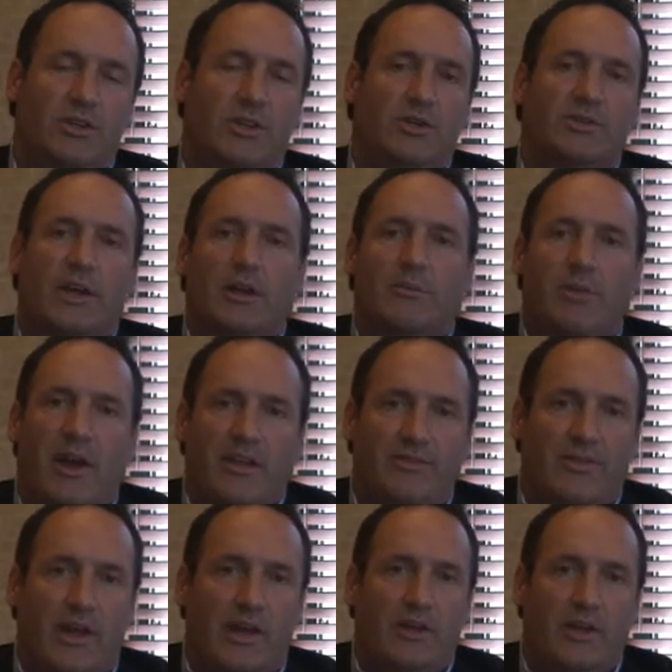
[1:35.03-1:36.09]
use enterprise
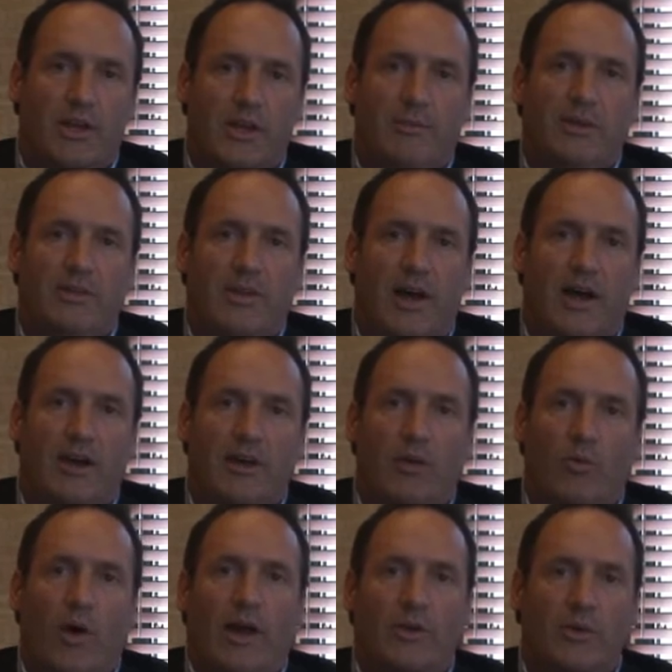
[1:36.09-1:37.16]
value to EBITDA.
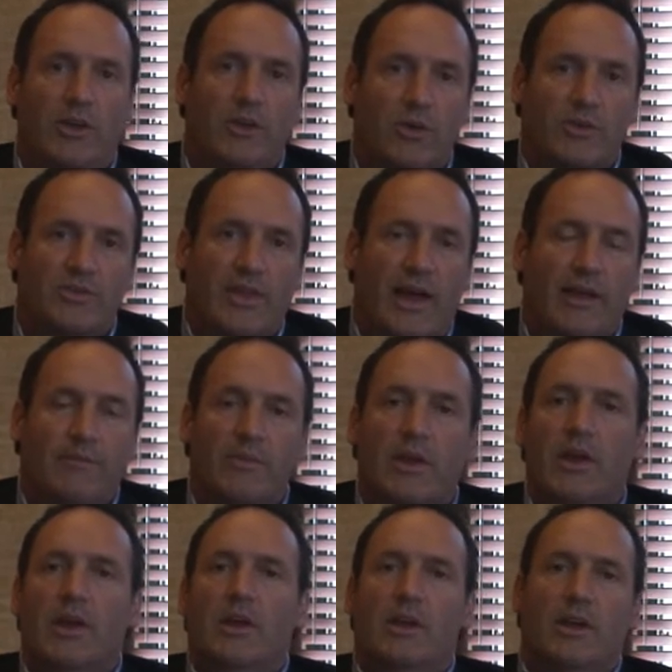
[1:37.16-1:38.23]
And why do we use that?
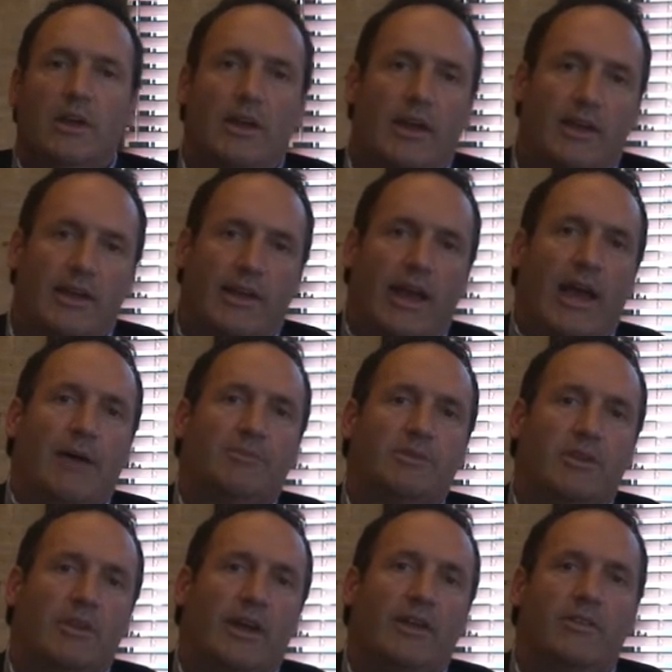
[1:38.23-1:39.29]
It
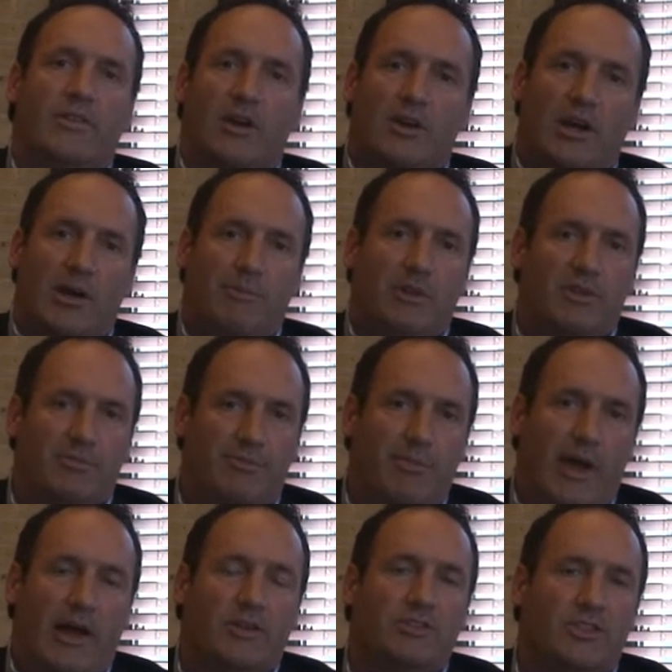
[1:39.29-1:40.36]
encapsulates a company's
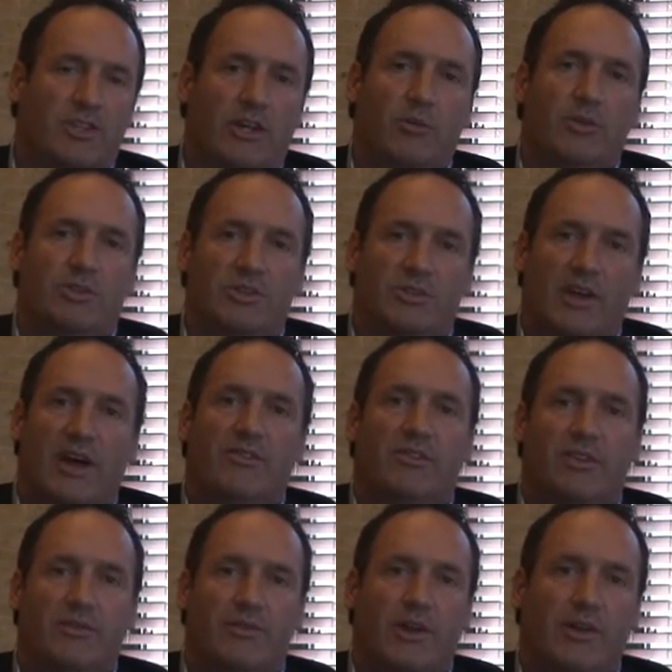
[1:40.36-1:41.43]
balance sheet, which is
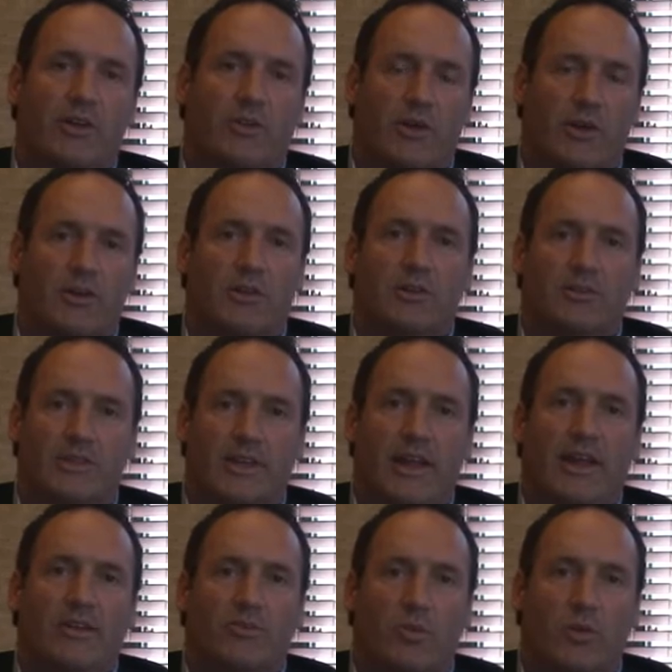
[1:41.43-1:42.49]
obviously very critical in
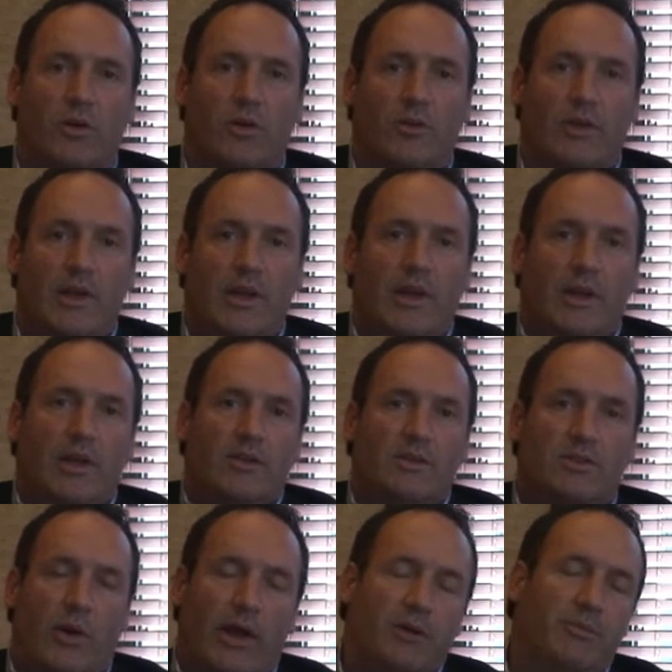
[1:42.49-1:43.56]
today's world.
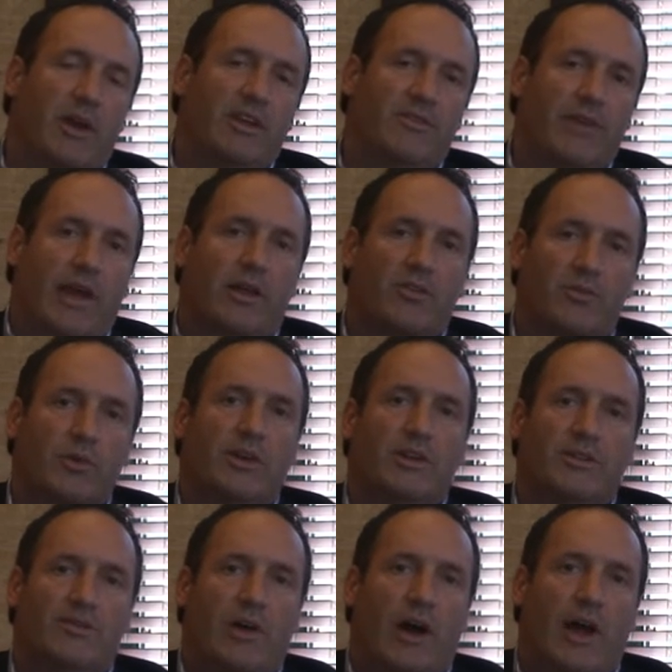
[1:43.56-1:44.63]
So enterprise value is really
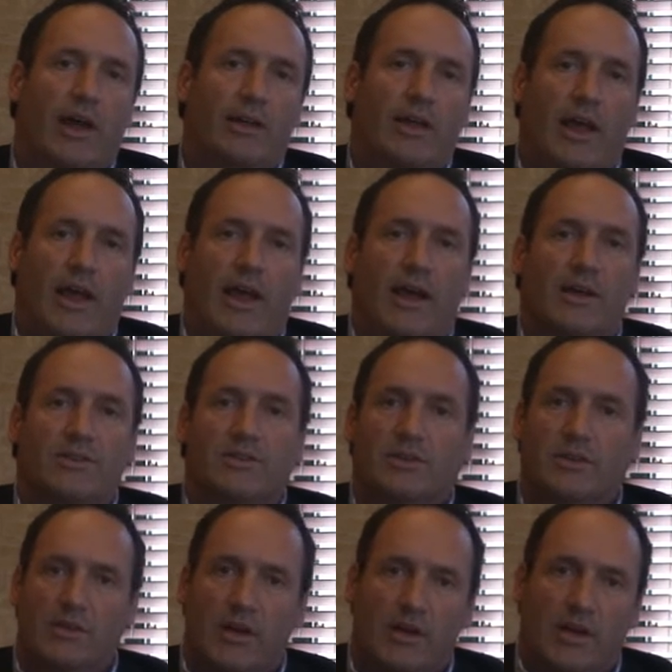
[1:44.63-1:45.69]
defined as
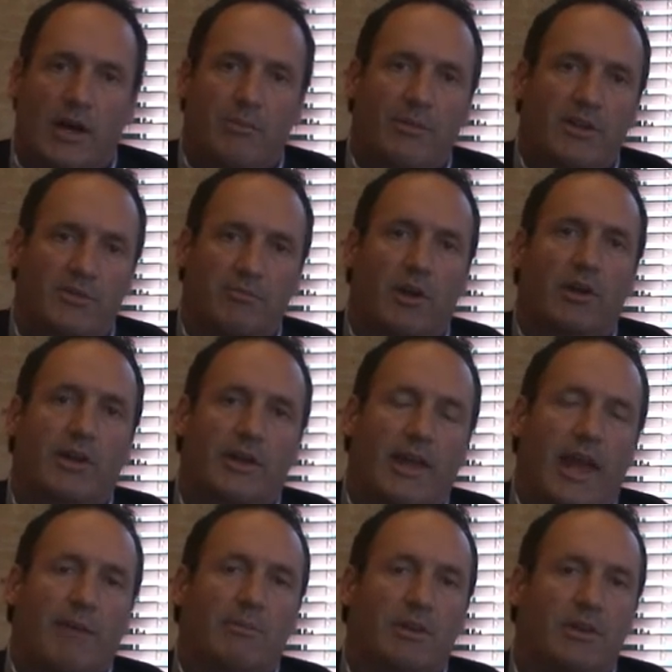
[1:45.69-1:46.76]
a company's market
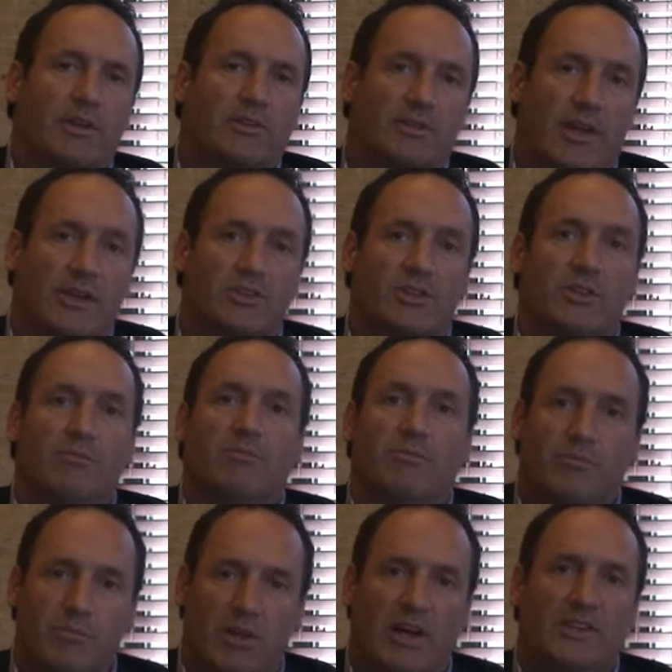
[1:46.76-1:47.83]
capitalization
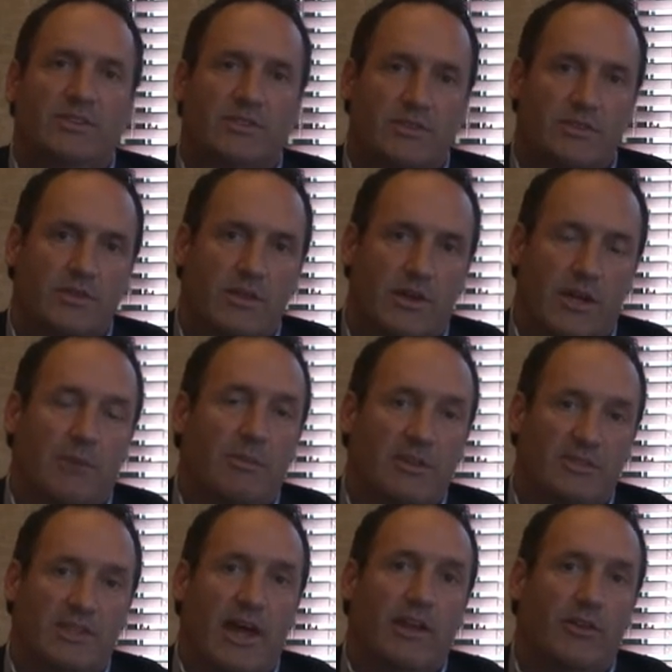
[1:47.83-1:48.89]
plus the
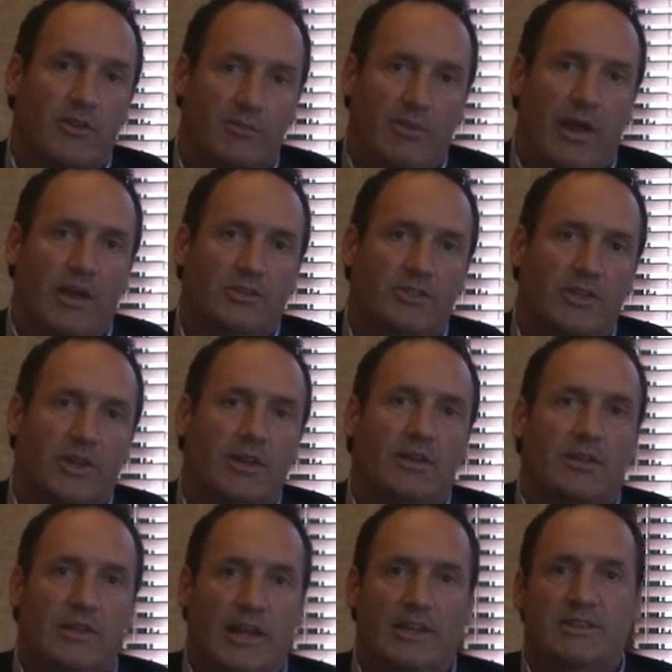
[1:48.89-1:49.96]
company's debt on their balance sheet
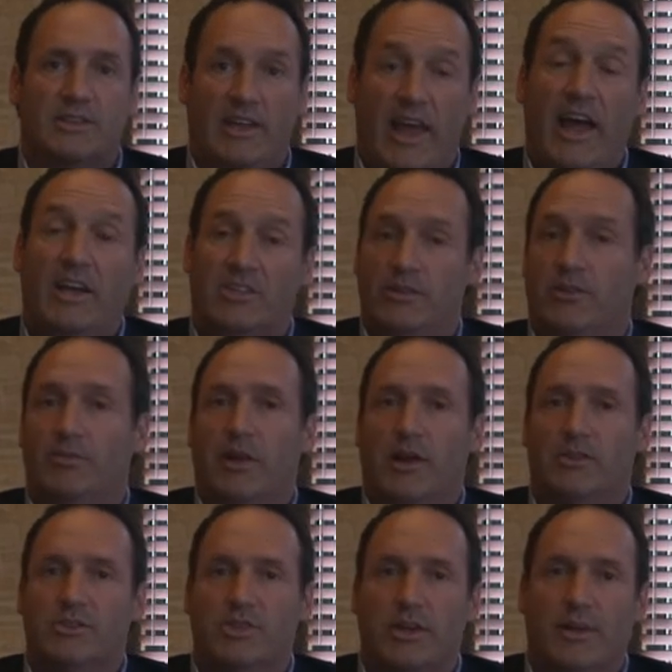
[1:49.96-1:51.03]
less cash on their
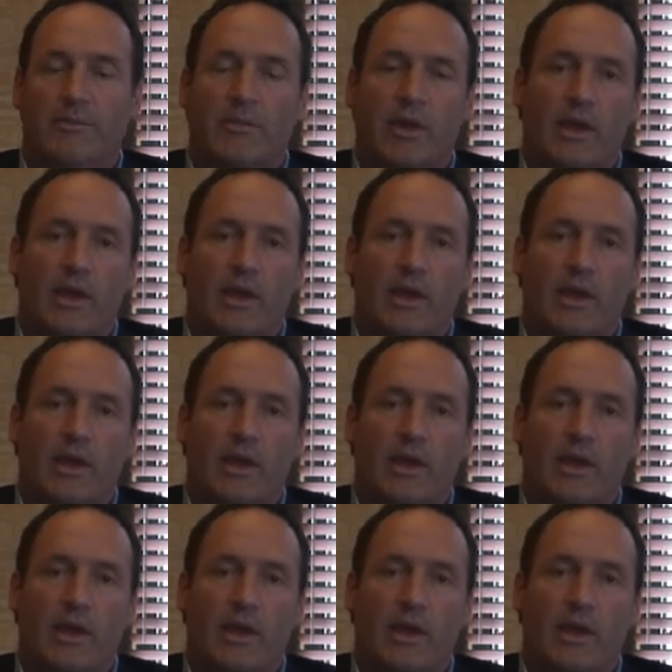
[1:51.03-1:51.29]
balance sheet.